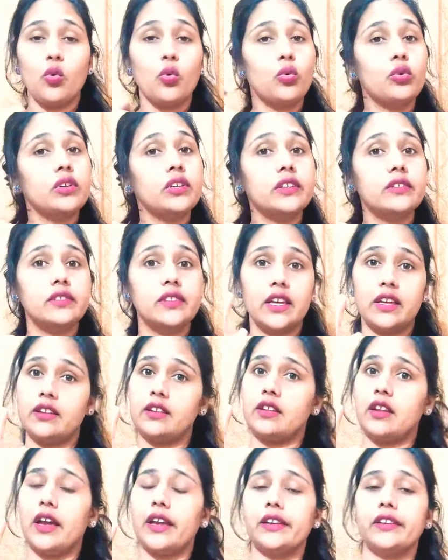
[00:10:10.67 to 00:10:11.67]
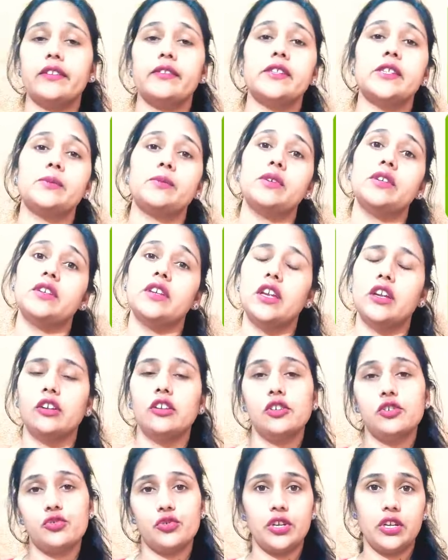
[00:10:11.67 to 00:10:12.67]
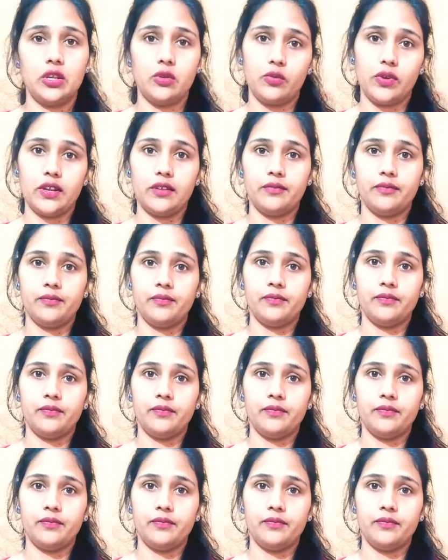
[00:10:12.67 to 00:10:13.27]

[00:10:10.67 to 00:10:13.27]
Only then I can speak English really well.